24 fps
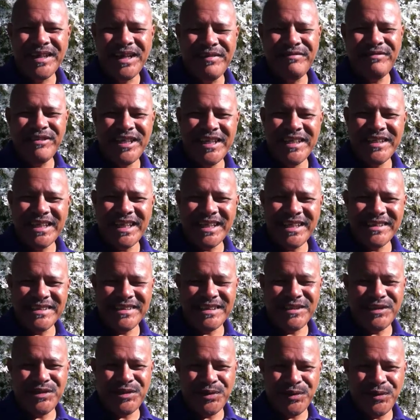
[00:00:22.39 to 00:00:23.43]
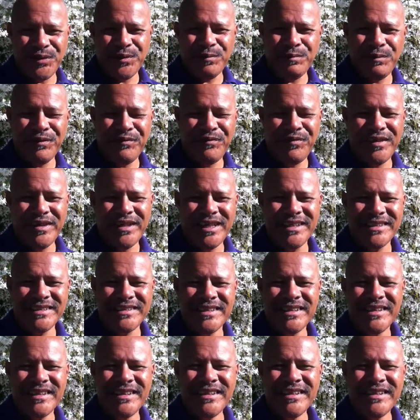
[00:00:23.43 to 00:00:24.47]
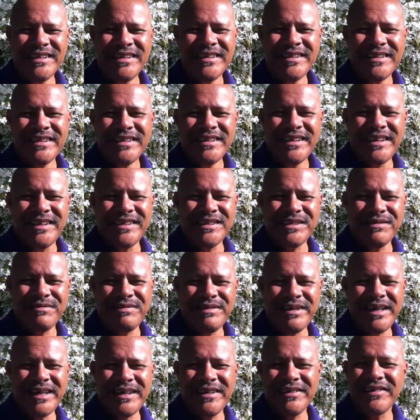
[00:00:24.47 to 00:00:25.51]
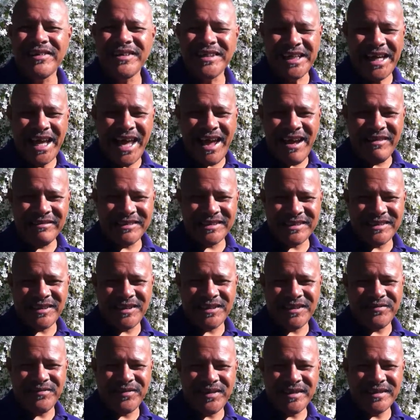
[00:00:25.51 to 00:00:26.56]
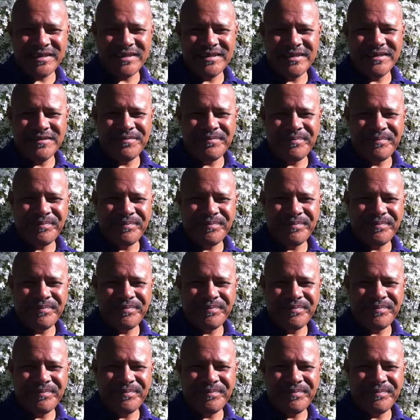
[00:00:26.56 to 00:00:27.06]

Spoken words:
everything that is internal within us, is created on the outside of us.